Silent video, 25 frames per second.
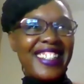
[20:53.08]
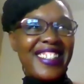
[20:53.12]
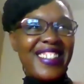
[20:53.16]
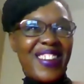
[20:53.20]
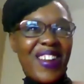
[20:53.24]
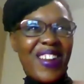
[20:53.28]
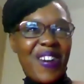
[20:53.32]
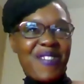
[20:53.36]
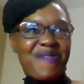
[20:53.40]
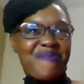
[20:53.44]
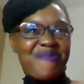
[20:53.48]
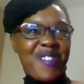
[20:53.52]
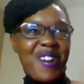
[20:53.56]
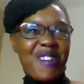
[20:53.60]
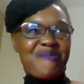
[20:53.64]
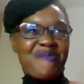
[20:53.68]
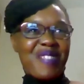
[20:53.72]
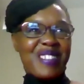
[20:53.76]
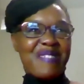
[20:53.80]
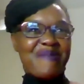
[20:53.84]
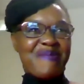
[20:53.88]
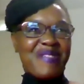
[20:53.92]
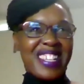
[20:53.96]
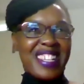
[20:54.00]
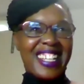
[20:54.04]
I'm looking at the
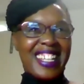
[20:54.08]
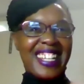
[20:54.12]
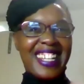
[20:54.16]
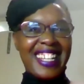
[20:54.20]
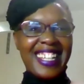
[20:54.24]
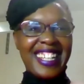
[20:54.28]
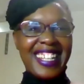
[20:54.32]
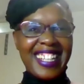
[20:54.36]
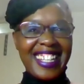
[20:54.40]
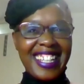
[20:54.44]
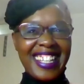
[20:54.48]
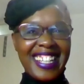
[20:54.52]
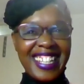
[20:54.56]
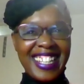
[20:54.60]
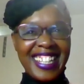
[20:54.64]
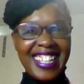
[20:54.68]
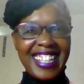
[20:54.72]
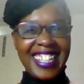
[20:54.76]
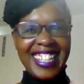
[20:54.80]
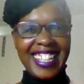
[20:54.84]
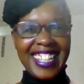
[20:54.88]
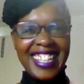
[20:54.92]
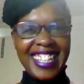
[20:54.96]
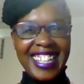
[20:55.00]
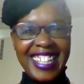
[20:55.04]
chat as well as
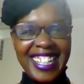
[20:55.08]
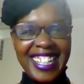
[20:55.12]
talking to